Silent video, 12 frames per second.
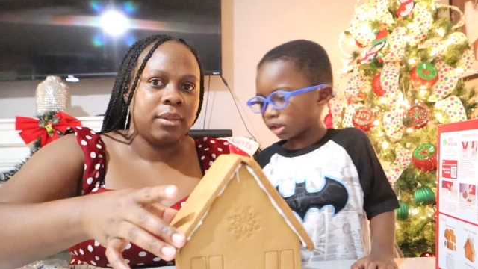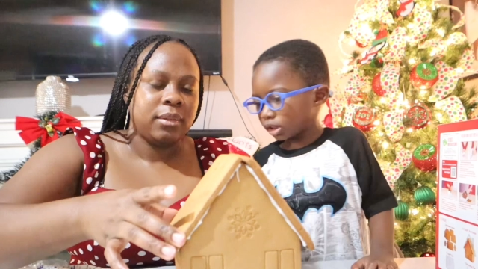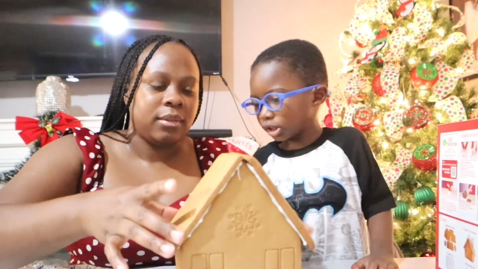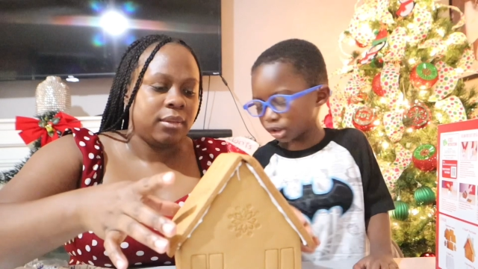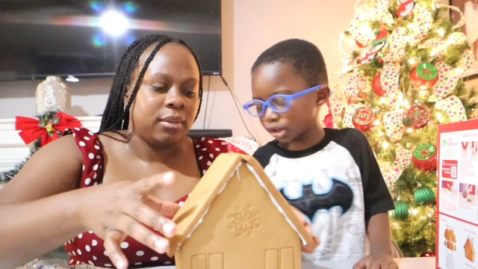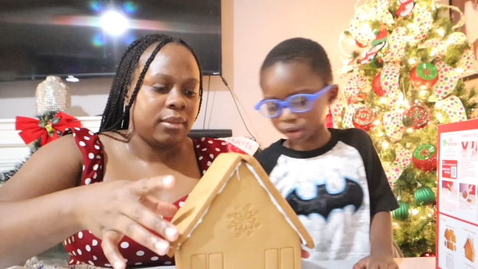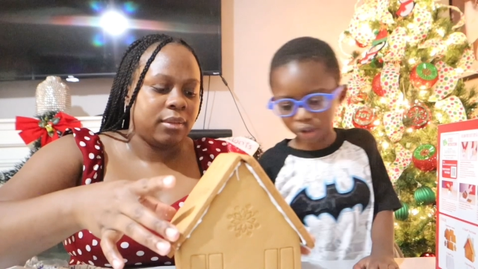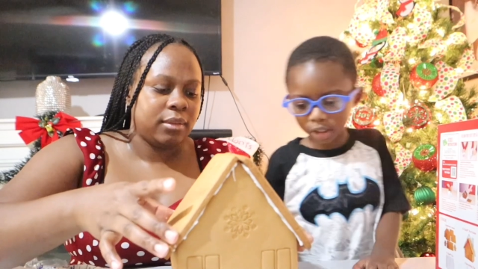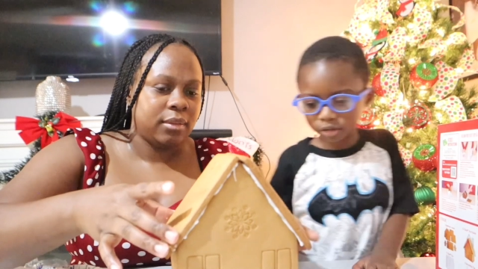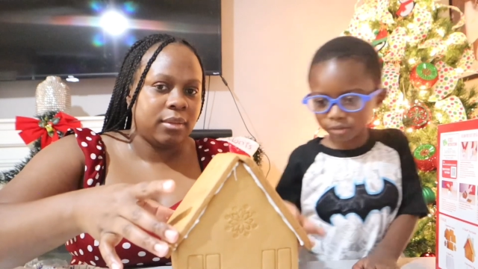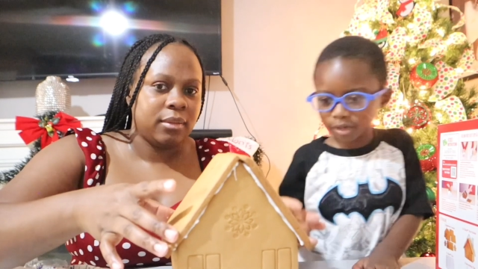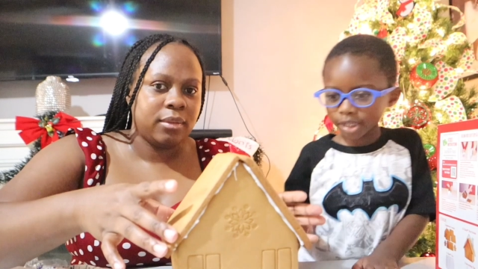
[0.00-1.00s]
Speaker 1: these
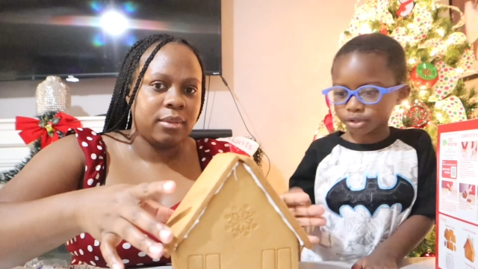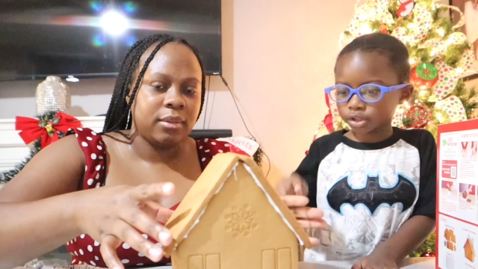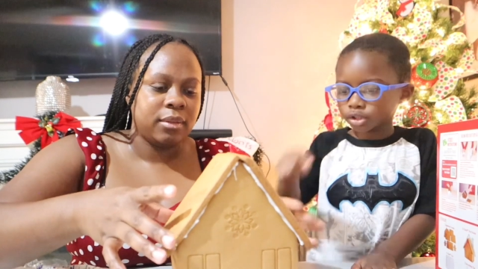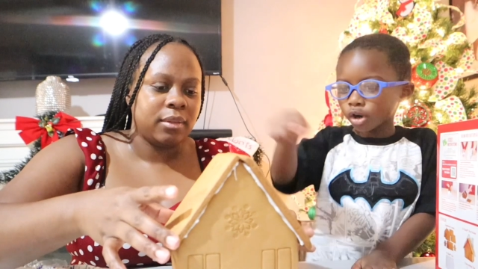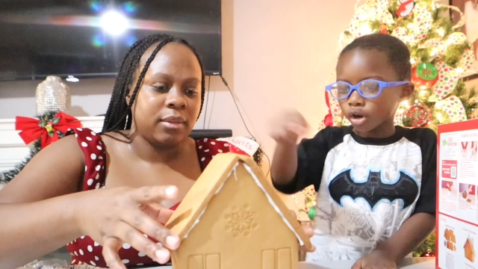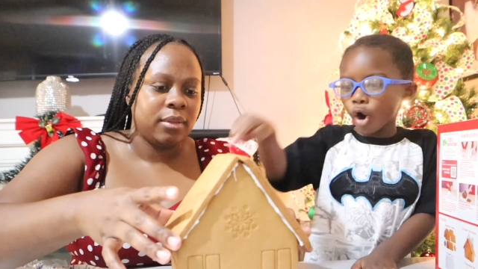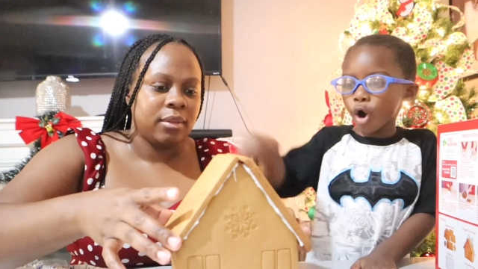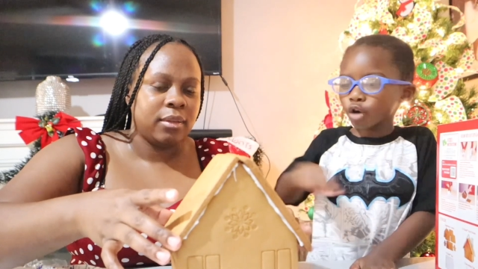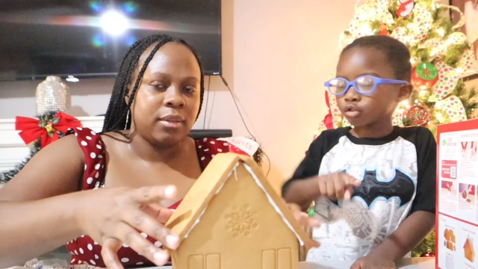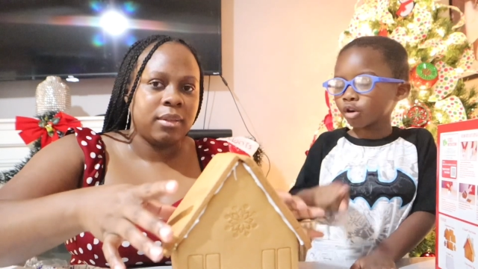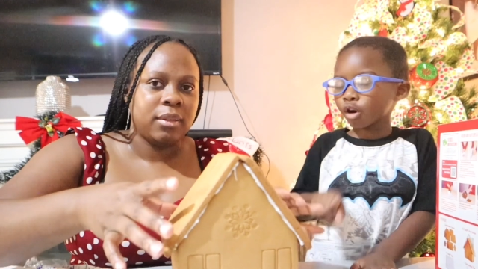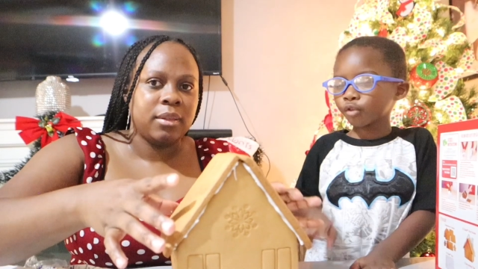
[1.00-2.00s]
decorations
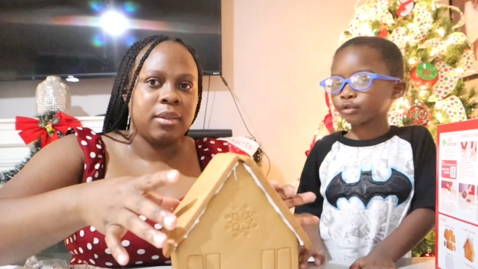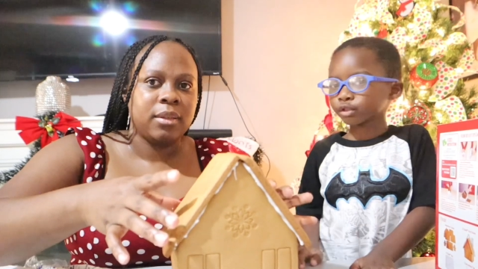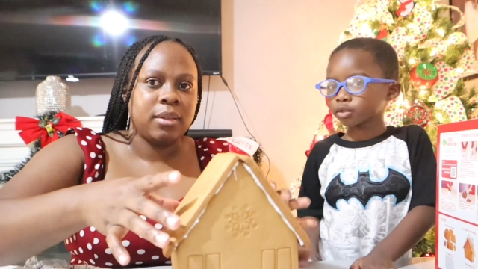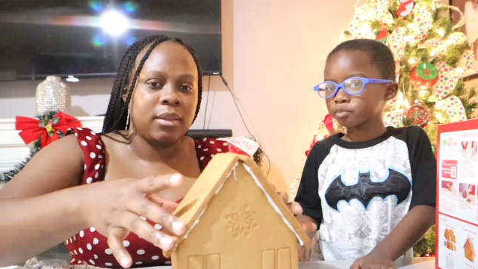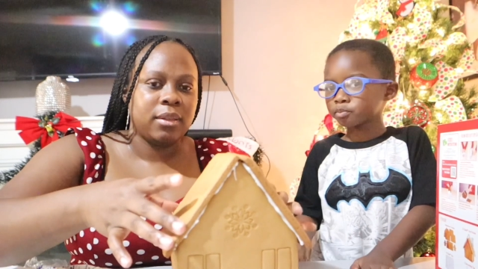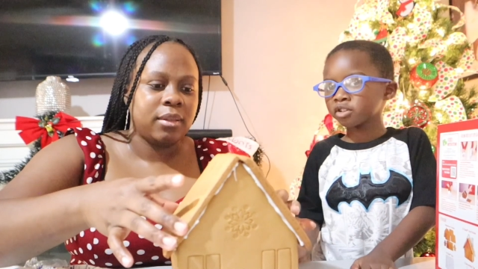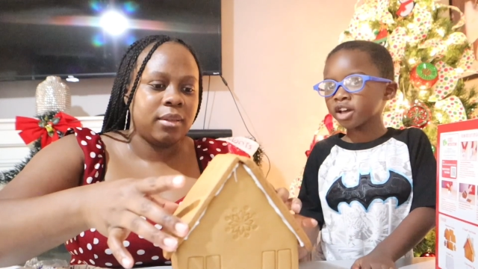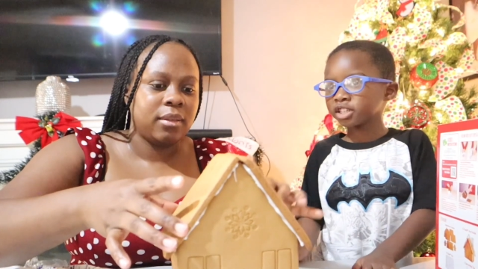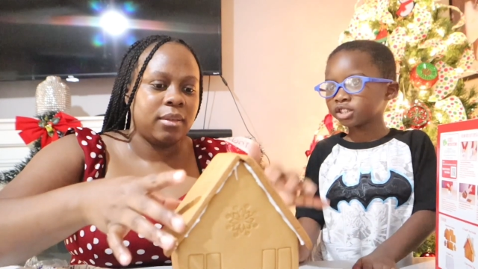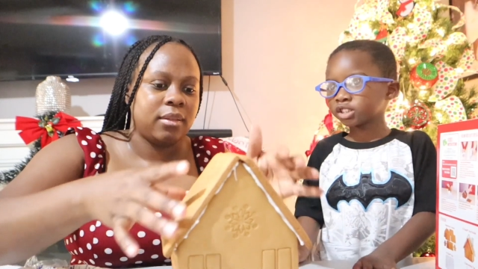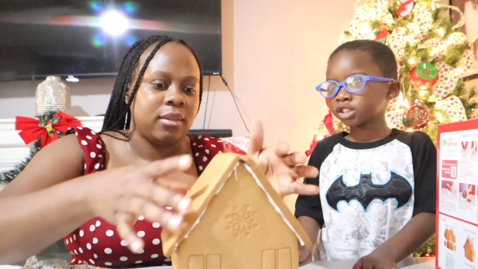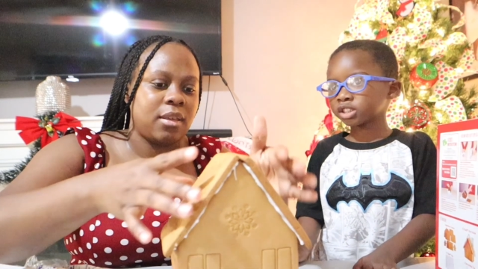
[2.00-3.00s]
all over the
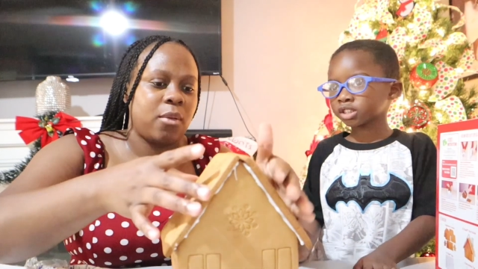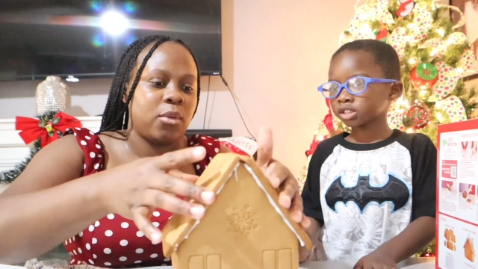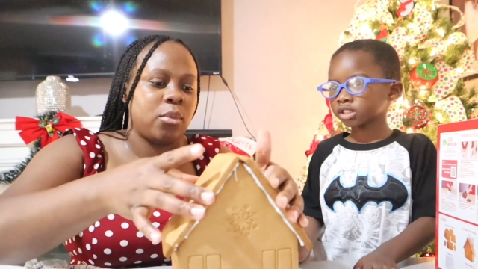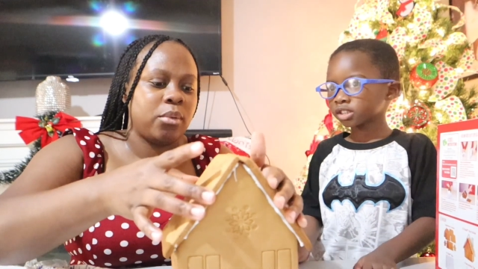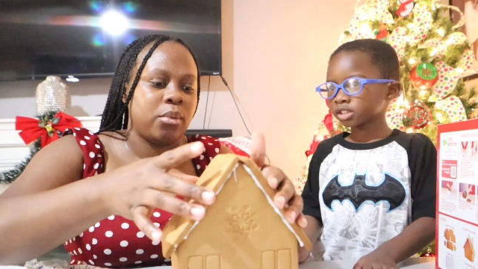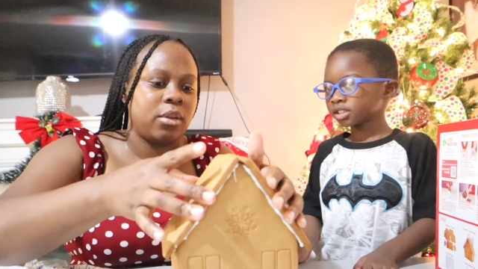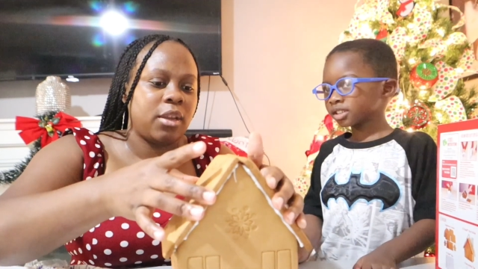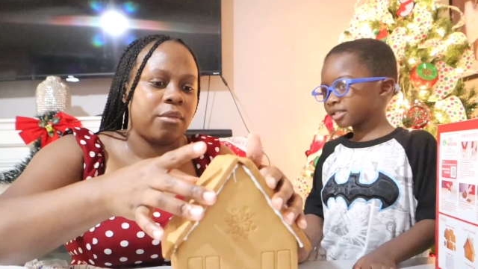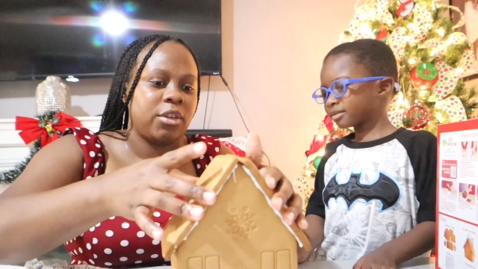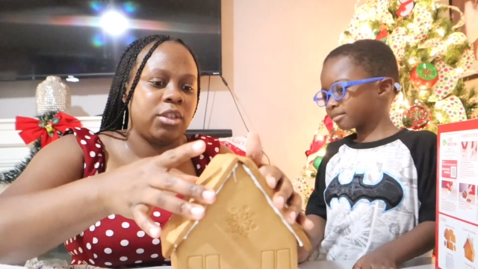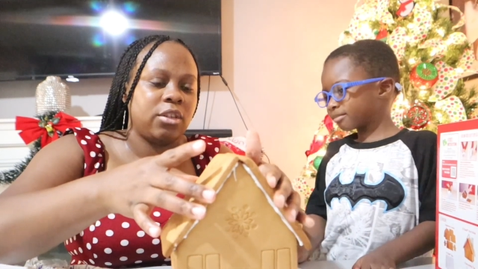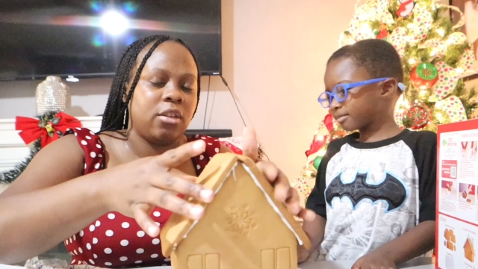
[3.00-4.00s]
place.
Speaker 2: Yeah, we're gonna put our
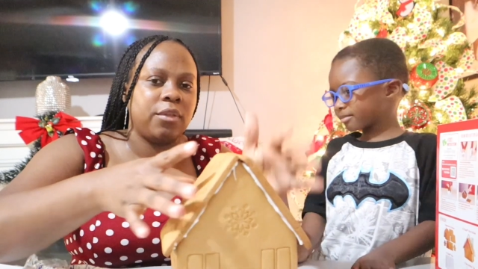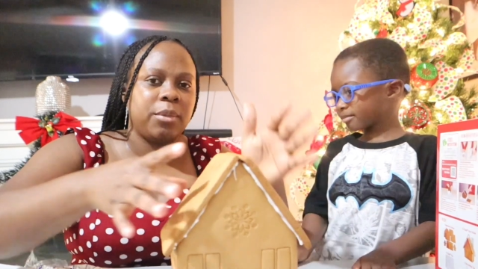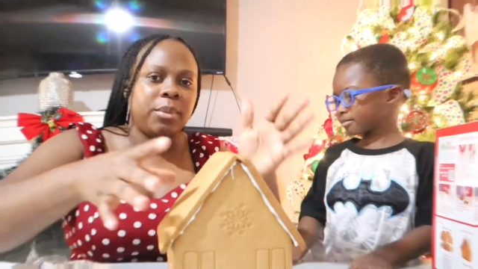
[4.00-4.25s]
decoration all over